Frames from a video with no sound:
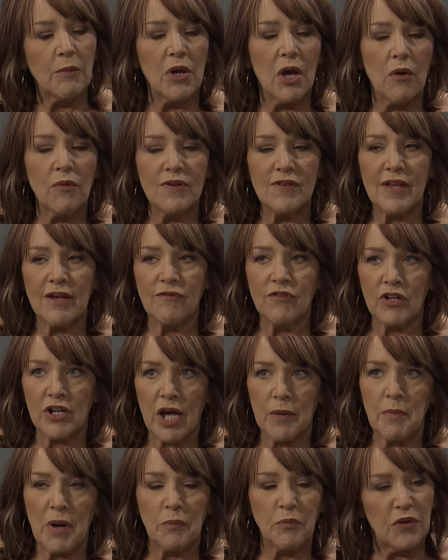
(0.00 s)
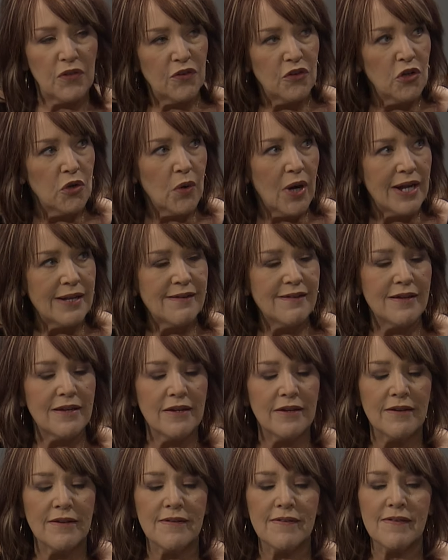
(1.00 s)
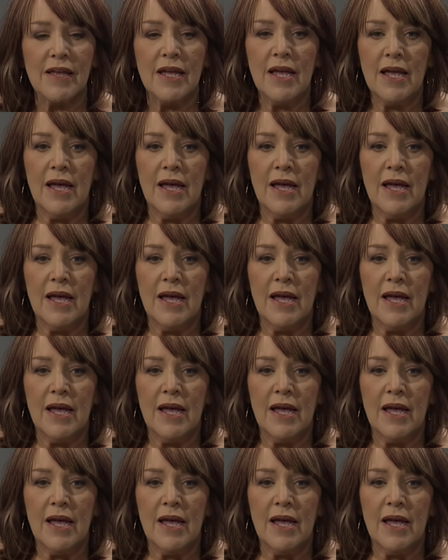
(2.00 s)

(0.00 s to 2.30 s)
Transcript: we always have to come up with new ideas.